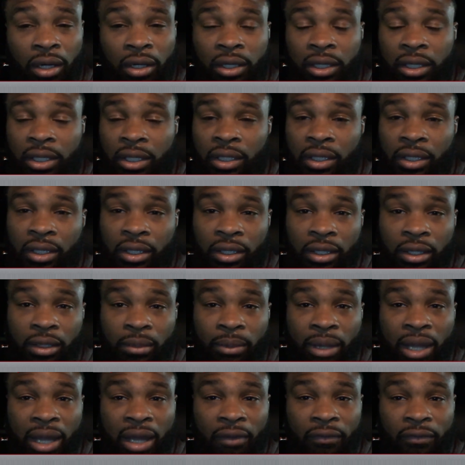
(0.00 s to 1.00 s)
you are.
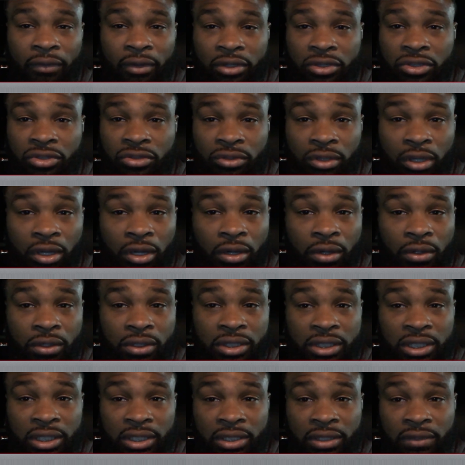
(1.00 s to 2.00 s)
Um, have a
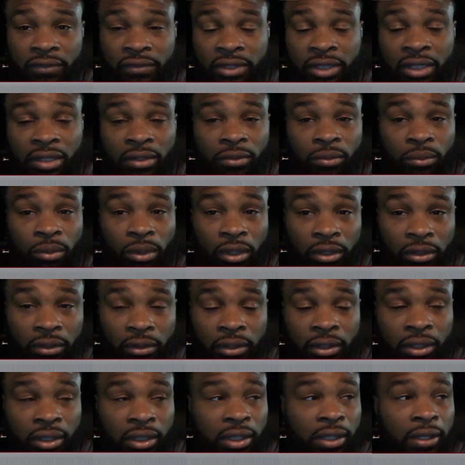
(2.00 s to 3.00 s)
strong sense of
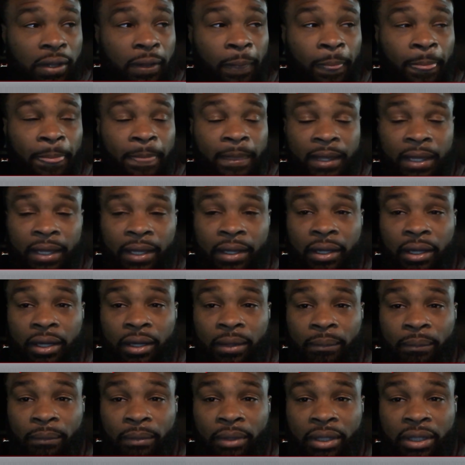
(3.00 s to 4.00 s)
self worth,
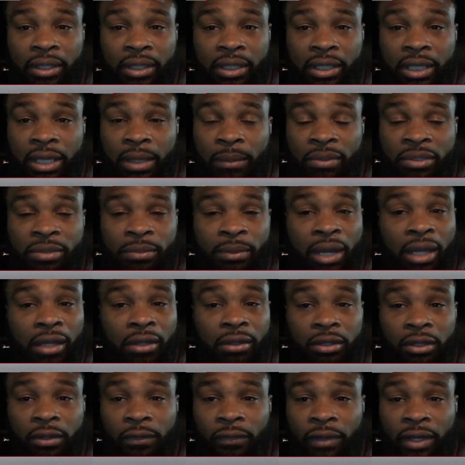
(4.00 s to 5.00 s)
and um,
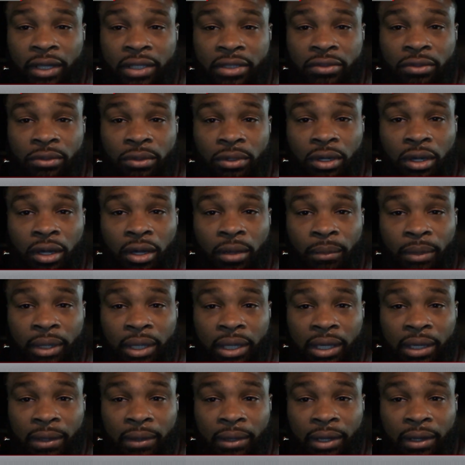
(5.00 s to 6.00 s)
keep a smile on your face
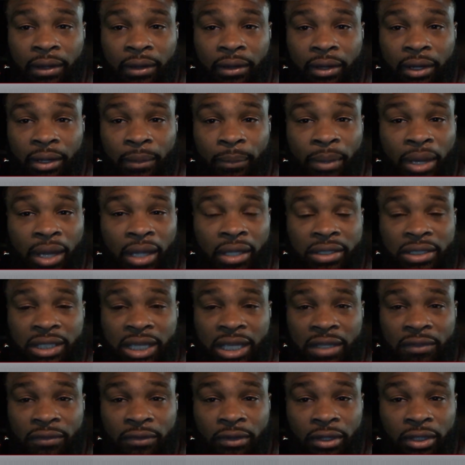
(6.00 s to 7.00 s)
through it all, man. I,
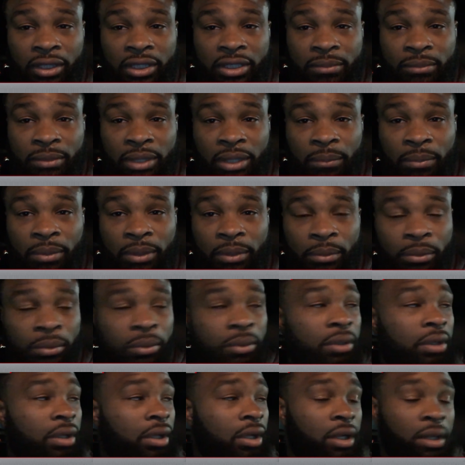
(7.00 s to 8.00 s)
I apologize for all these
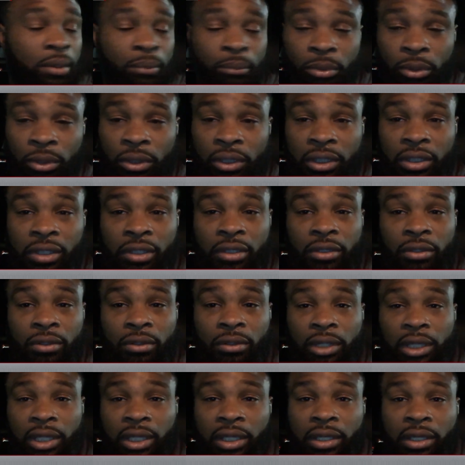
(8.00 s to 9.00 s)
mean people
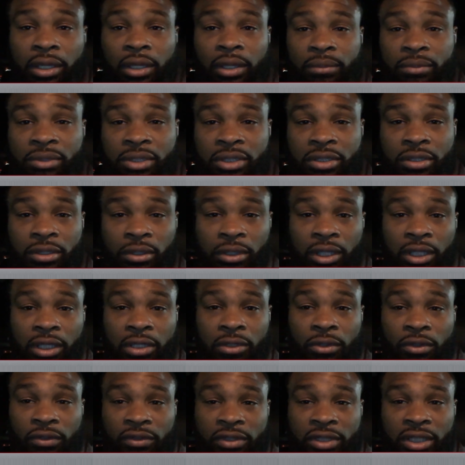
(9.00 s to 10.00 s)
bullying you, and um,
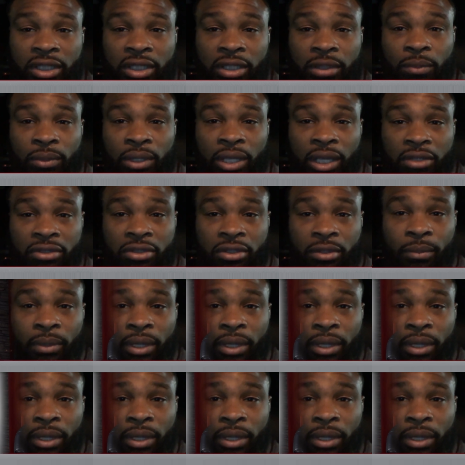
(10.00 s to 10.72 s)
just know that you'll see